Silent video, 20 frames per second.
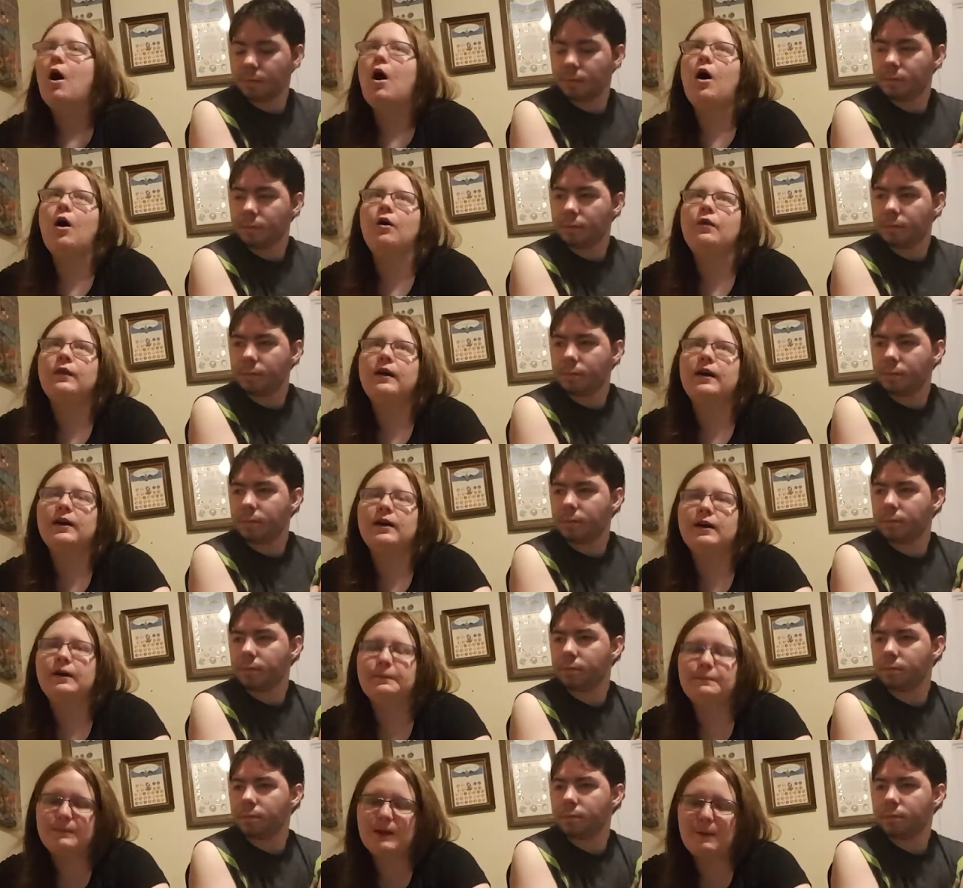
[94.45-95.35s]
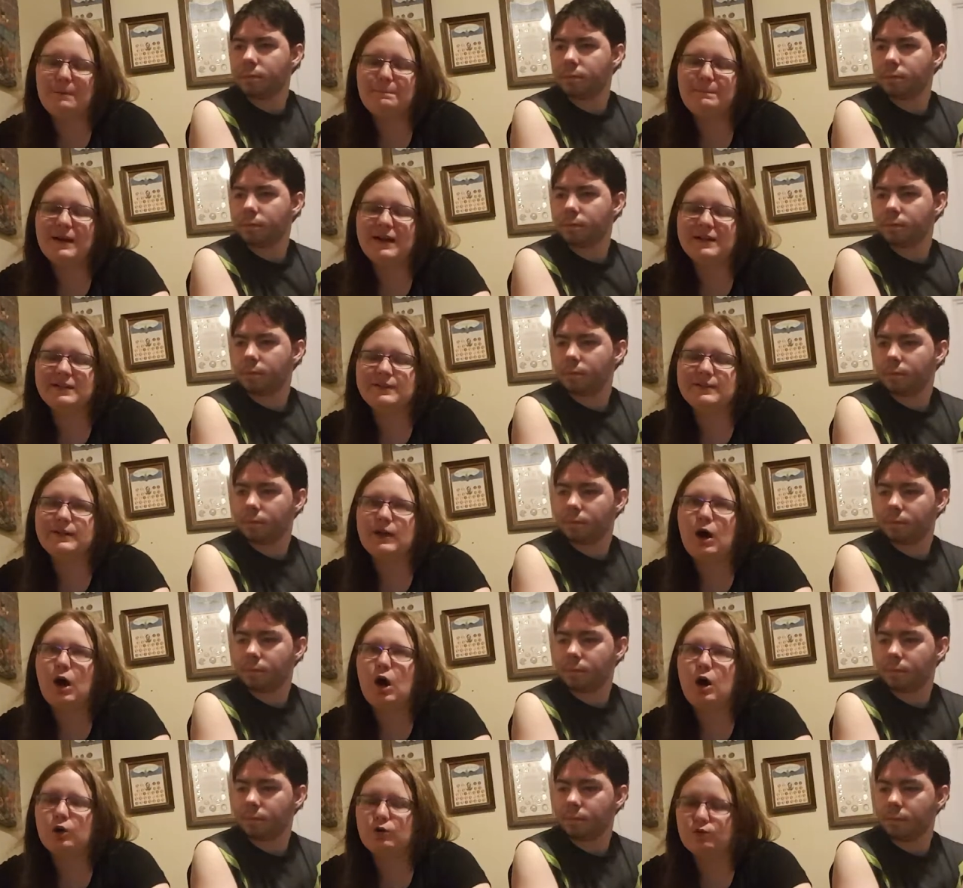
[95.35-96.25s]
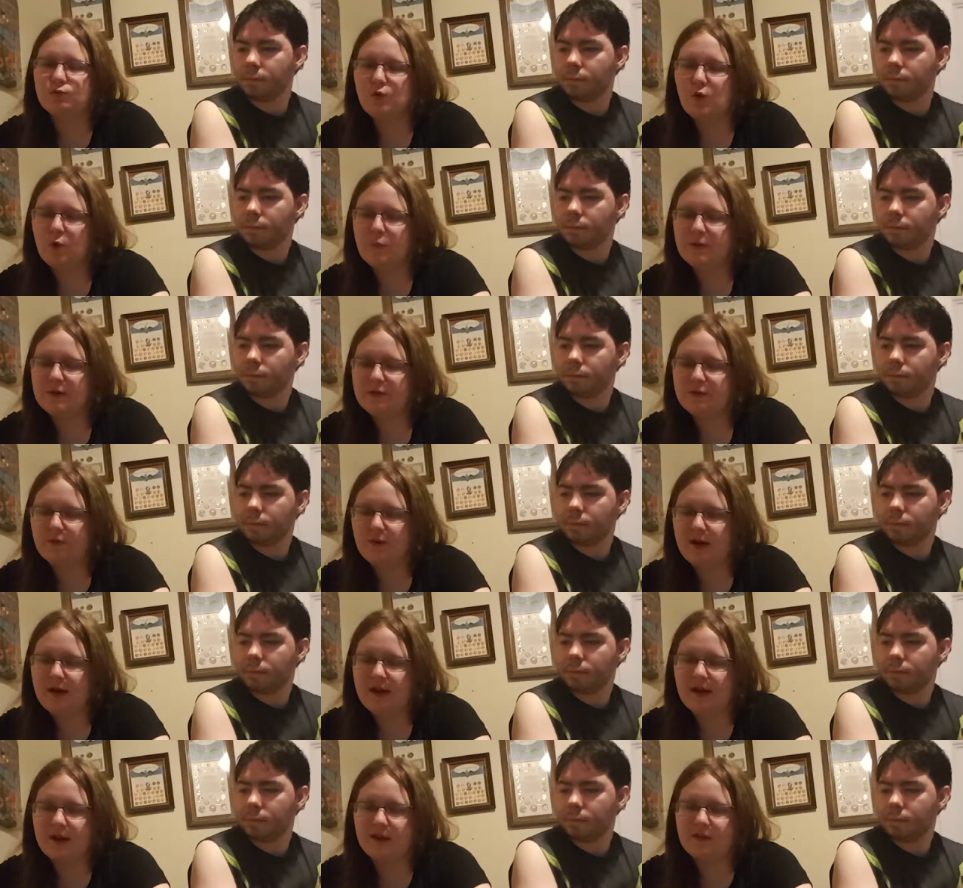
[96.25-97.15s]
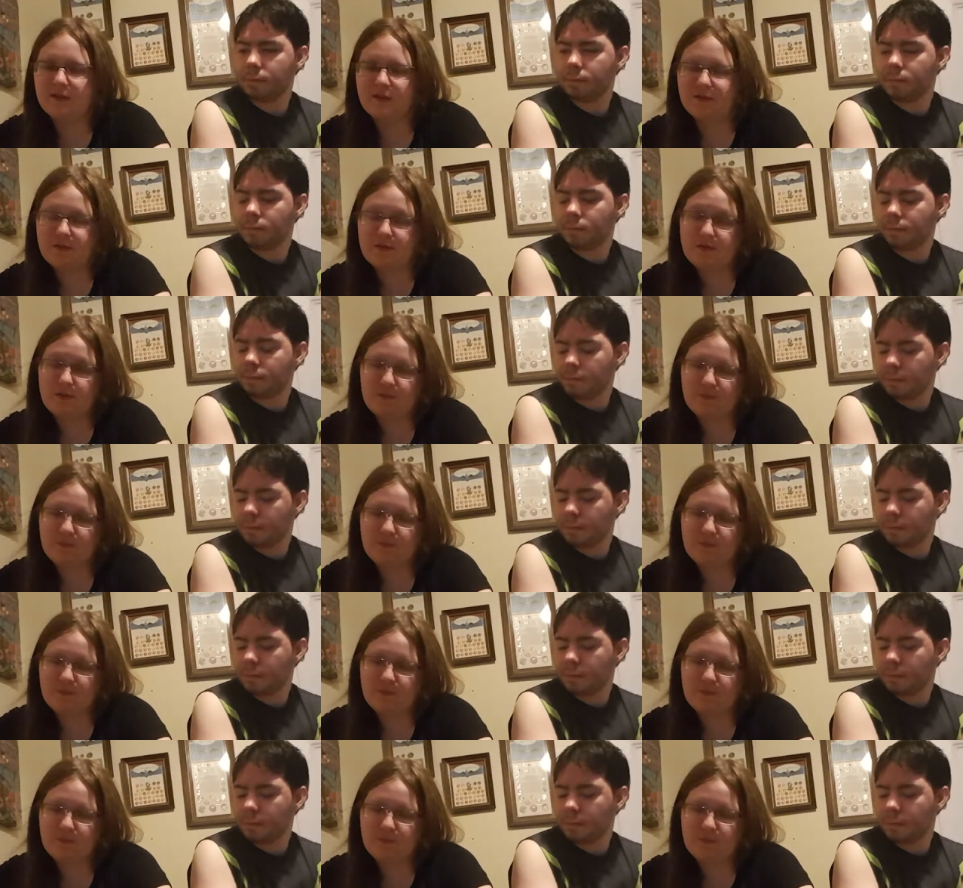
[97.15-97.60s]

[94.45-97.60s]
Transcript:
Speaker 1: Oh, up, the big dog, Roman Reigns."